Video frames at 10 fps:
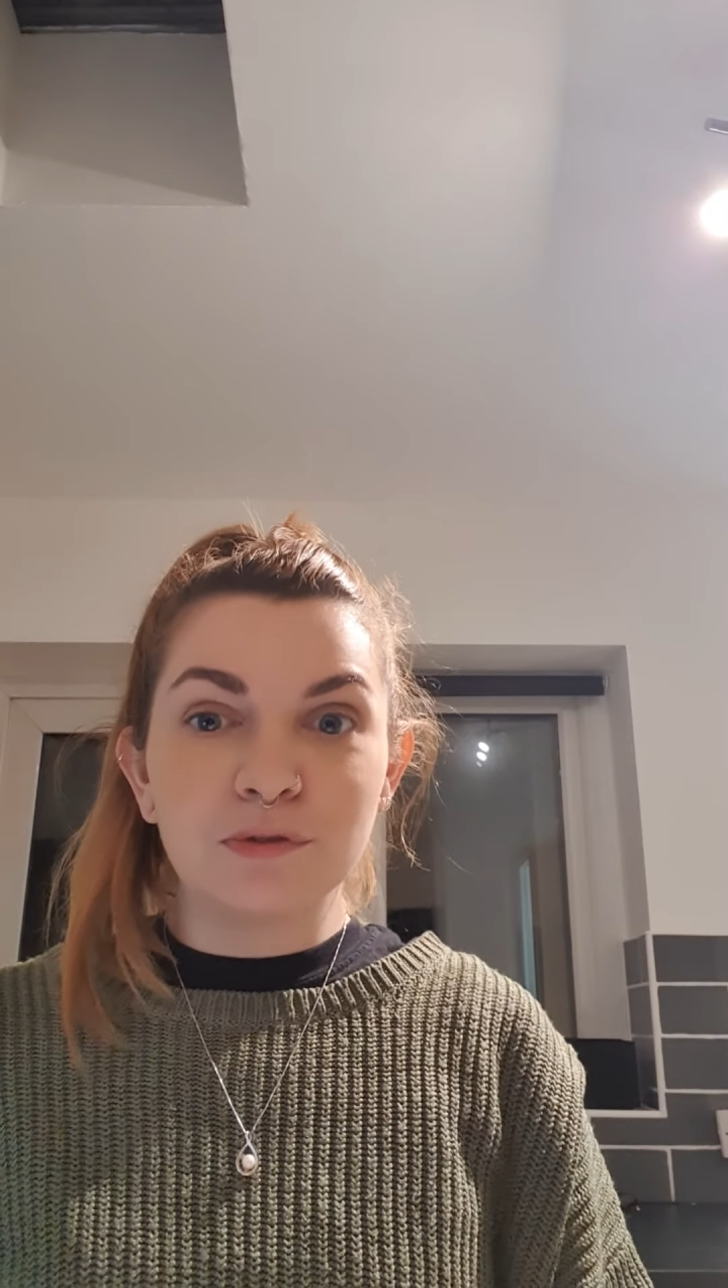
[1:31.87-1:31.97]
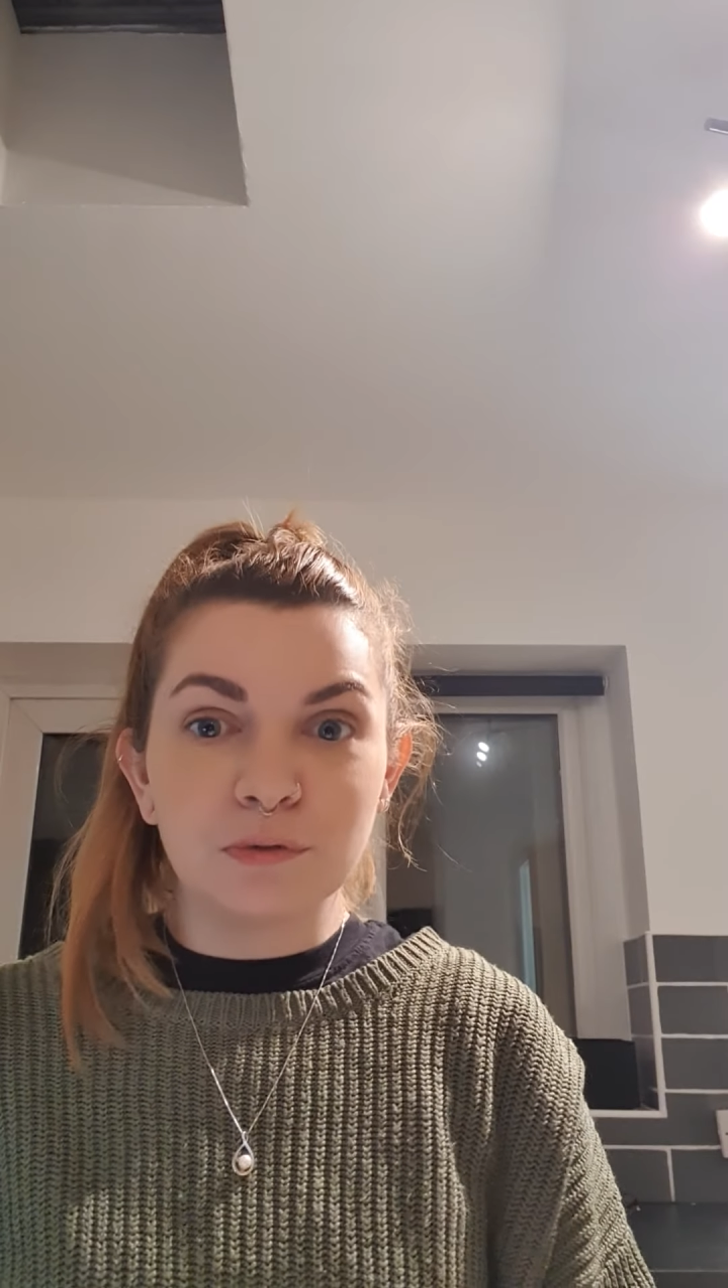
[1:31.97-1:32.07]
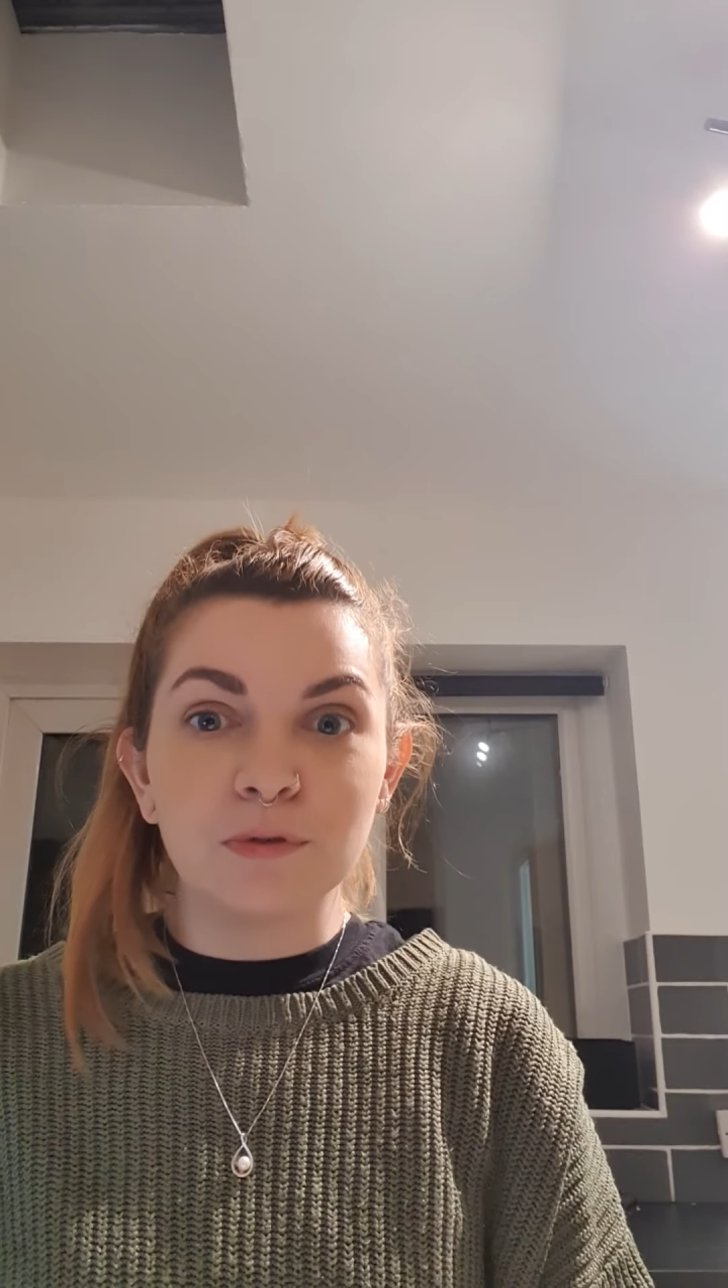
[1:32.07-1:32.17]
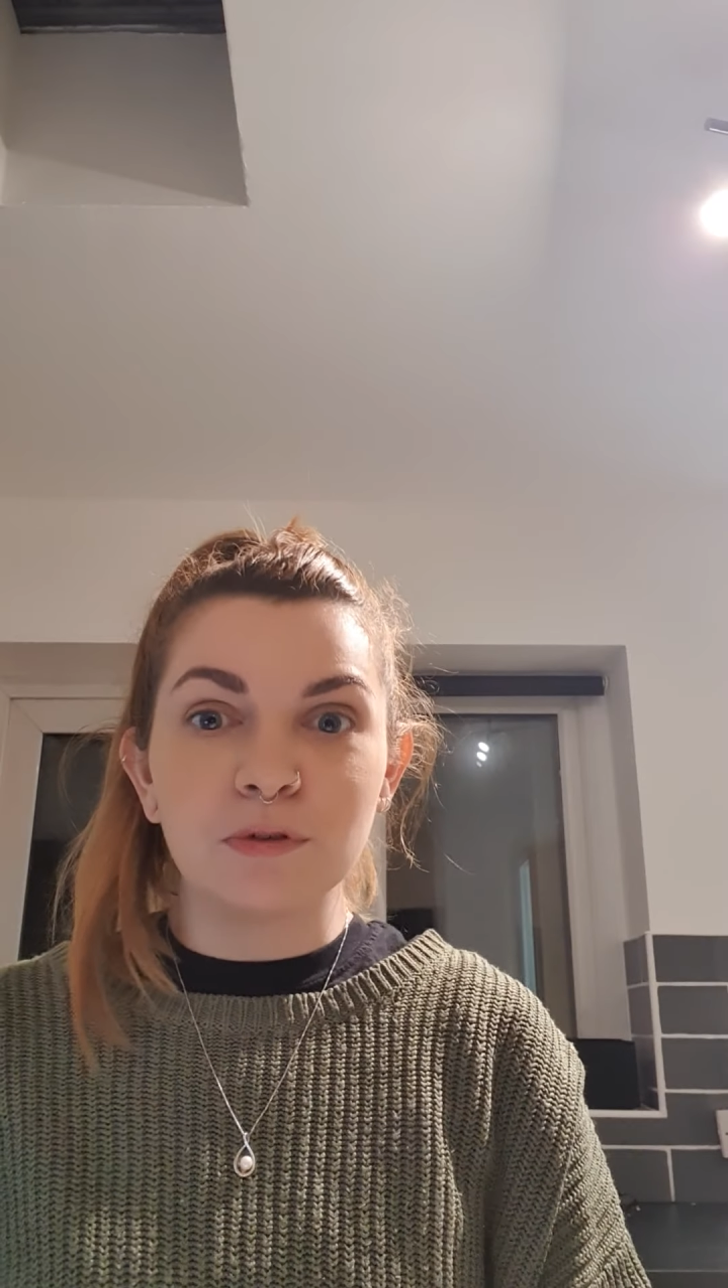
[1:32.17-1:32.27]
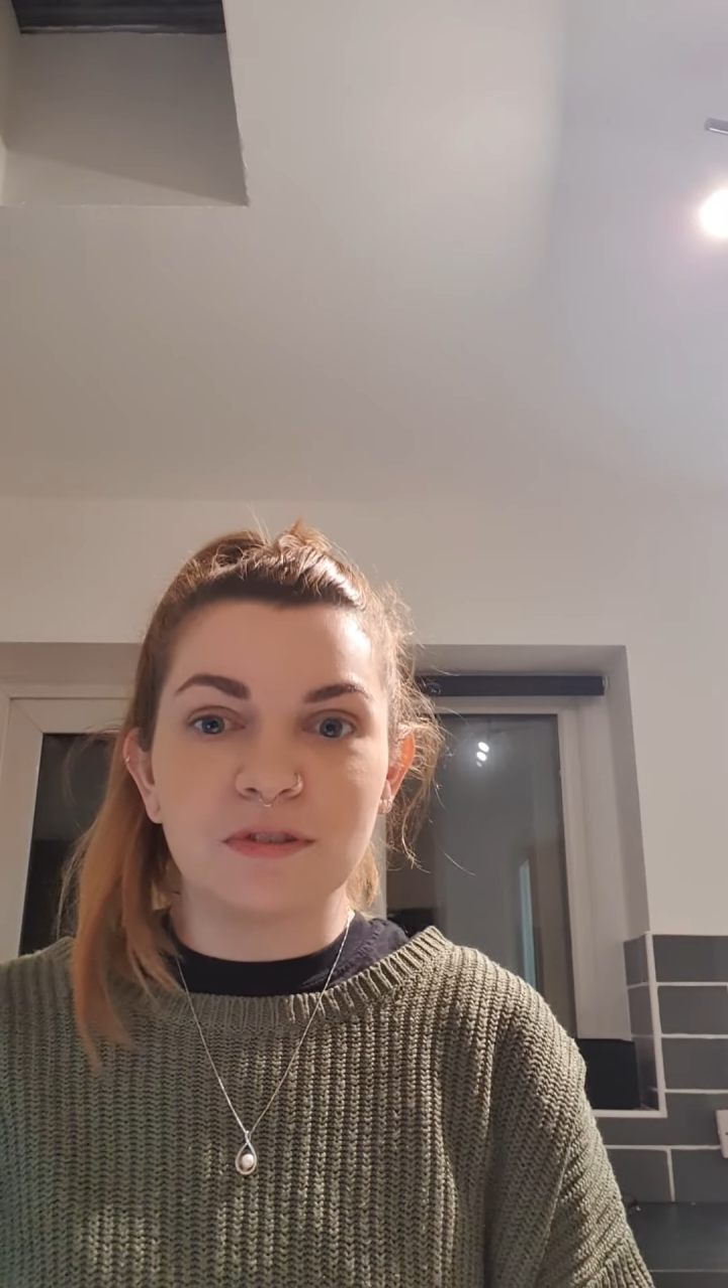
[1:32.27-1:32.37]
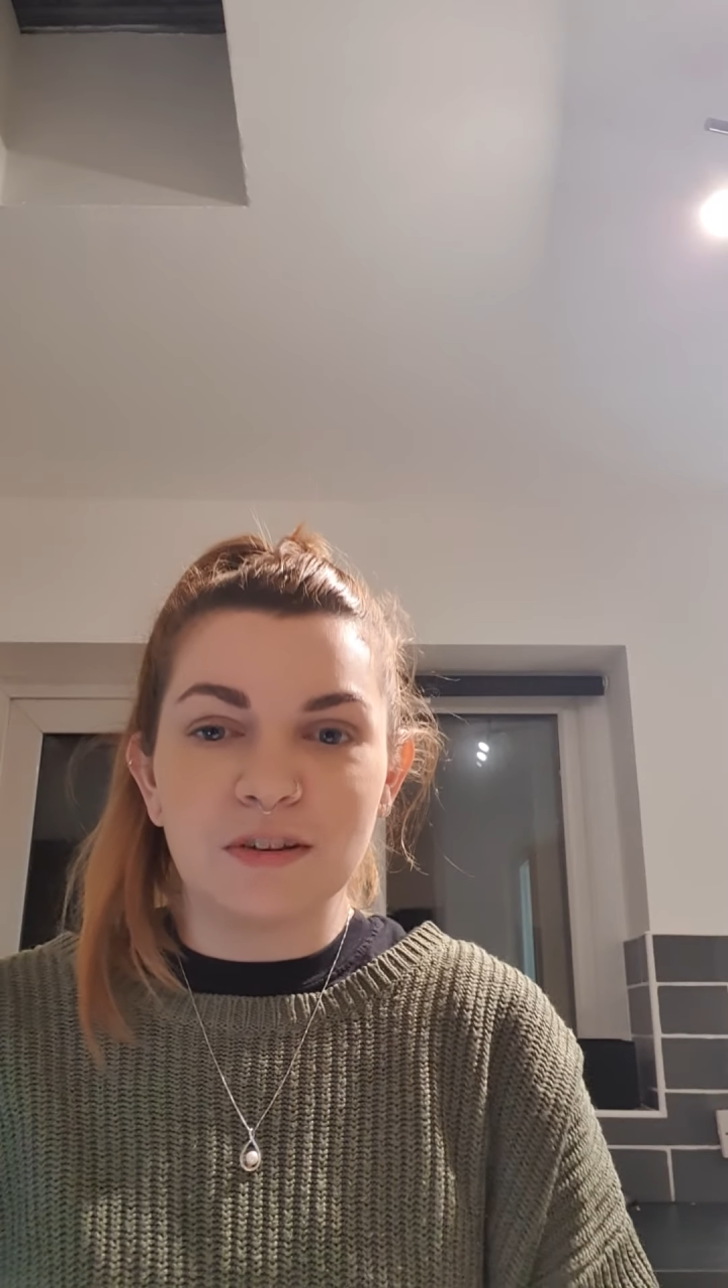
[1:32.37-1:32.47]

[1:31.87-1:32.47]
straws